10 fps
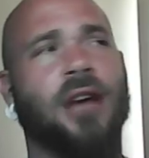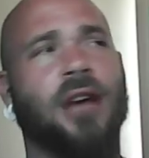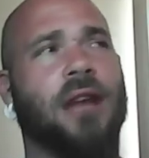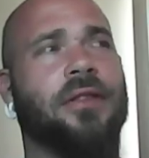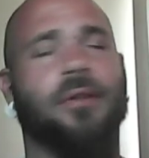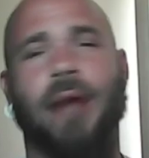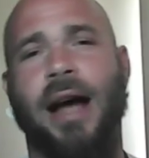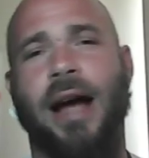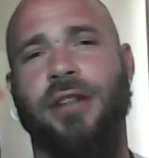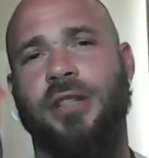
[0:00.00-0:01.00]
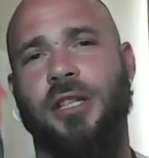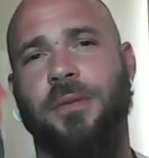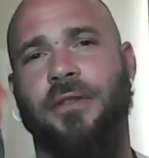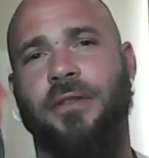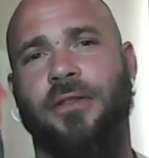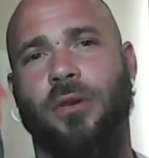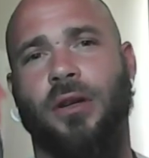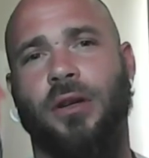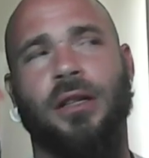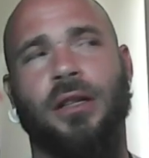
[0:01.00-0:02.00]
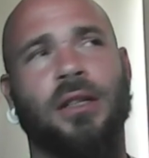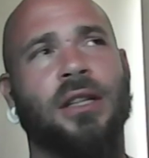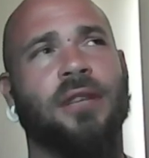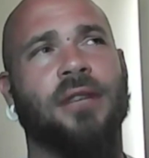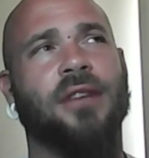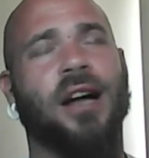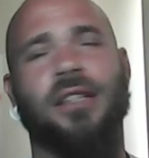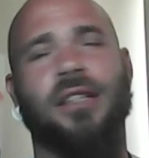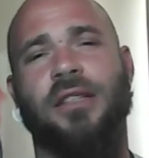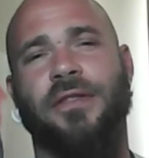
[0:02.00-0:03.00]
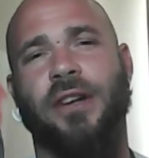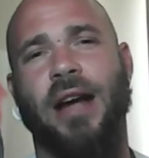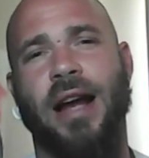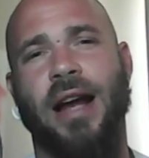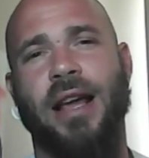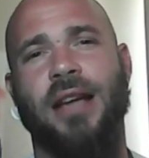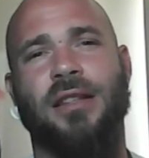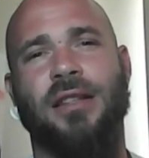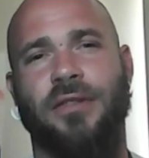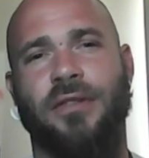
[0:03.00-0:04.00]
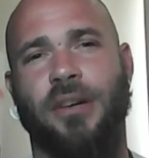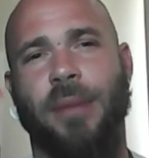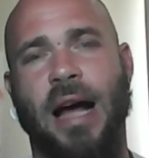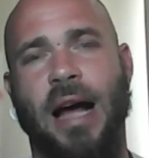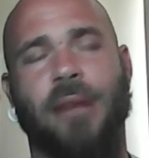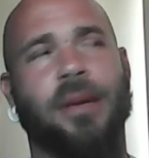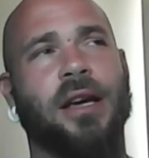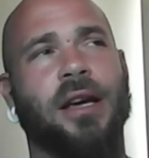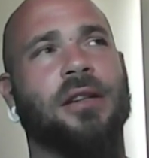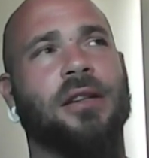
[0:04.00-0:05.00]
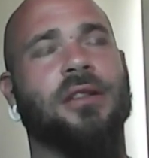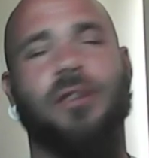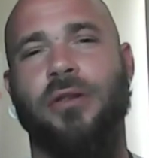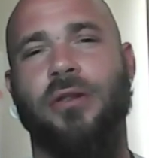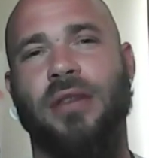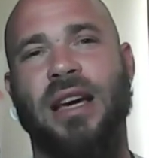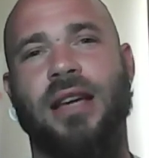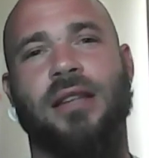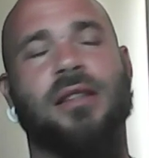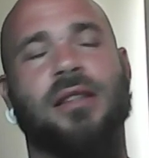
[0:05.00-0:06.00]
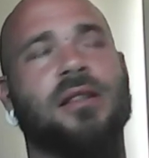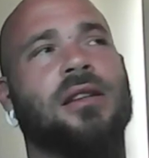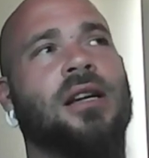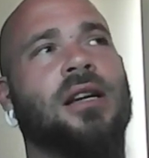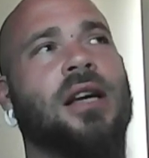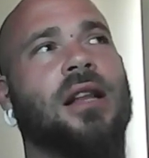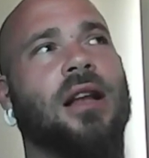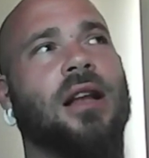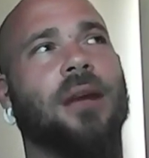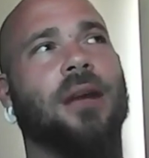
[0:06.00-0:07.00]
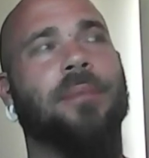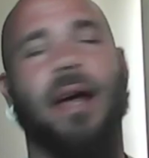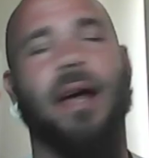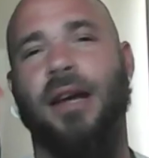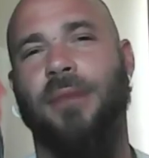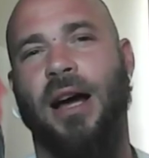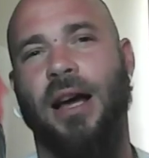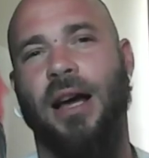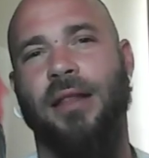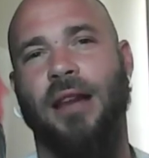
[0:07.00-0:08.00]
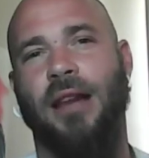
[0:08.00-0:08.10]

gotten the rashes before, gotten severe headaches, severe back pain, toothaches, pain behind the